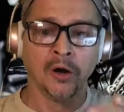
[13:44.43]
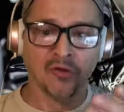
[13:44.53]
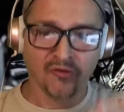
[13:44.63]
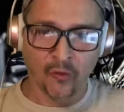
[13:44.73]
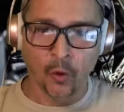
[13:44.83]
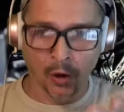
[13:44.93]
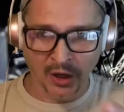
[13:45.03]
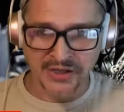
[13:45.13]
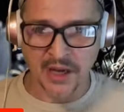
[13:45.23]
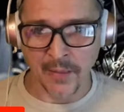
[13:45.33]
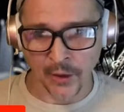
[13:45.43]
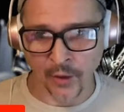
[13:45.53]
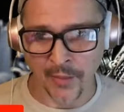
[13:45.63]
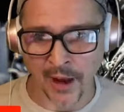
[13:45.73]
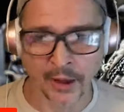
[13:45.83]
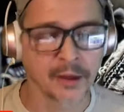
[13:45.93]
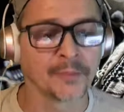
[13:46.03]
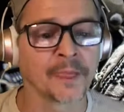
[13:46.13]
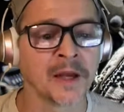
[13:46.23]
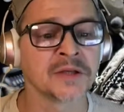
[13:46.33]
for a semi-automatic.
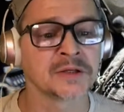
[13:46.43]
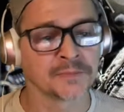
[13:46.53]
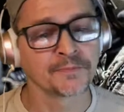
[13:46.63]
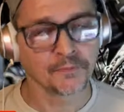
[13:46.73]
That's,